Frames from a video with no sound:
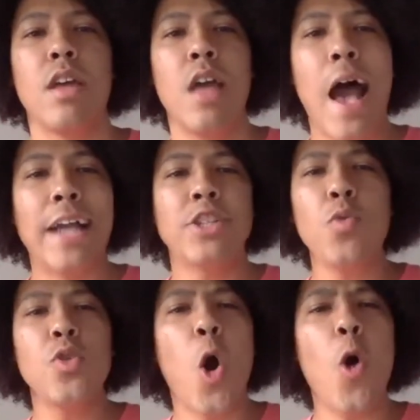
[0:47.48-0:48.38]
I
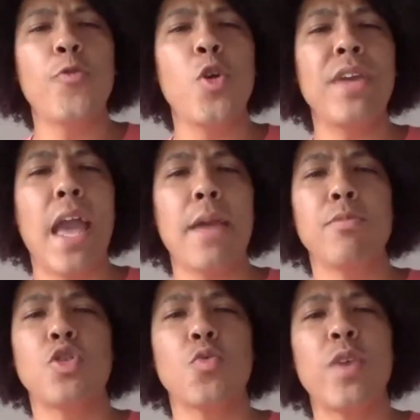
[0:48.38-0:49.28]
don't know if you'll be able
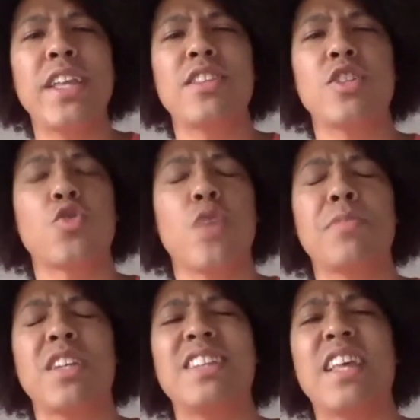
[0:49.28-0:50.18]
to read the
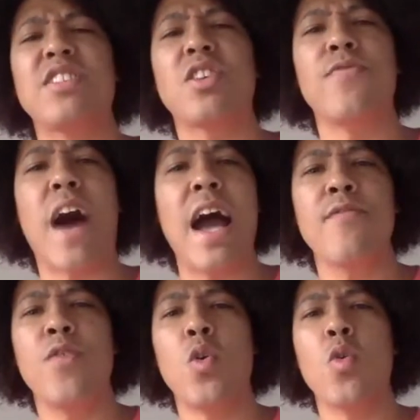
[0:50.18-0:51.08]
script unless
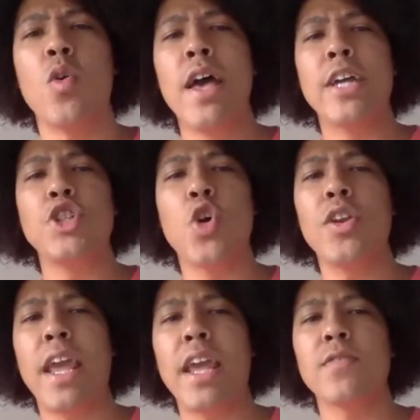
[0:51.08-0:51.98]
survival is your
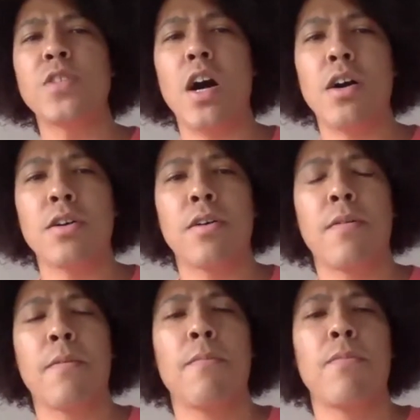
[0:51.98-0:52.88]
native tongue.
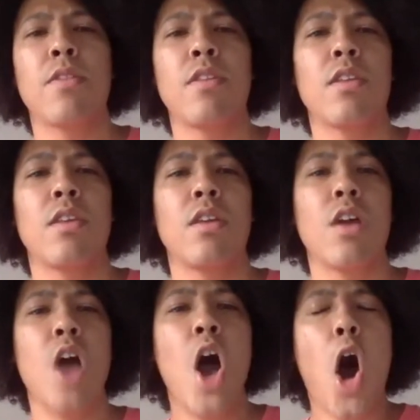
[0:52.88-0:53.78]

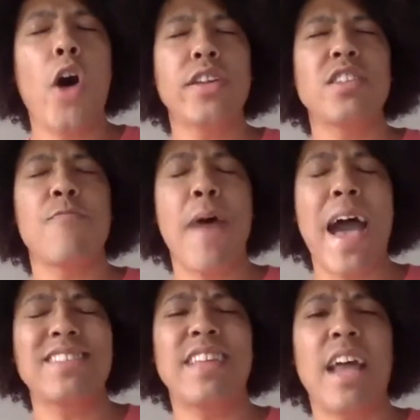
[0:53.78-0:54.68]
Artists have
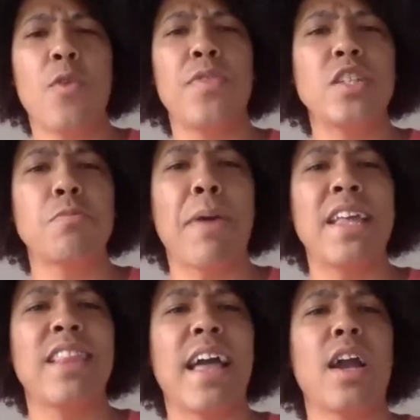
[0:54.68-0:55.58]
passed down this
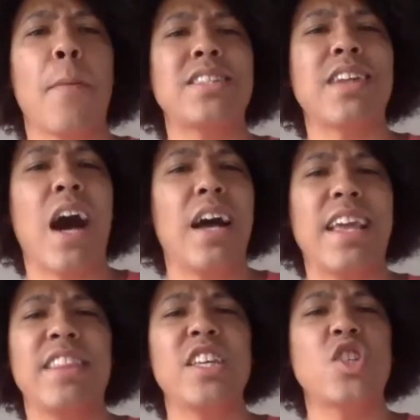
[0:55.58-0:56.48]
pen like a baton
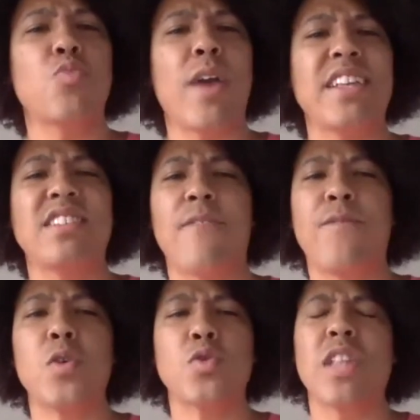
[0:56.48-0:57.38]
in this race that
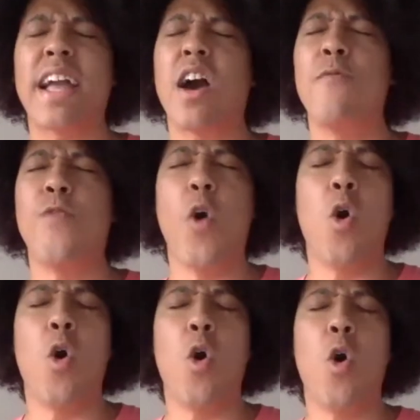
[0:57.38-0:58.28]
feels like a
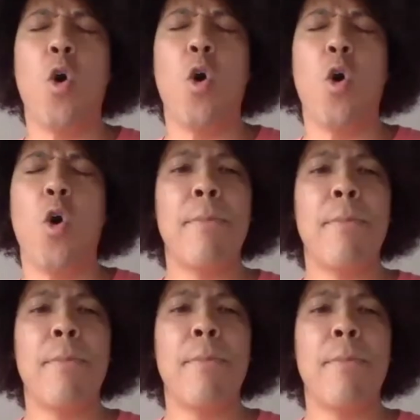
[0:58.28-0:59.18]
4
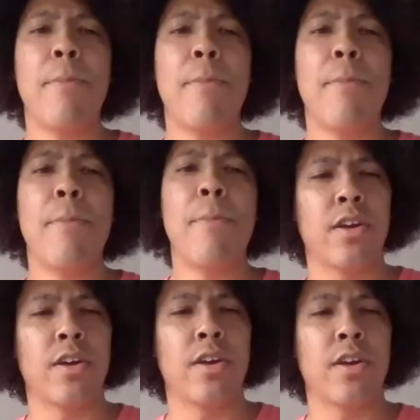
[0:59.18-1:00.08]
by
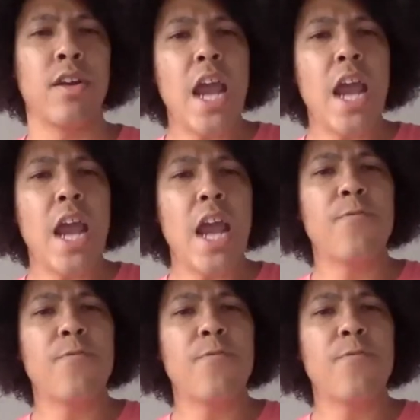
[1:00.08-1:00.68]
forever. And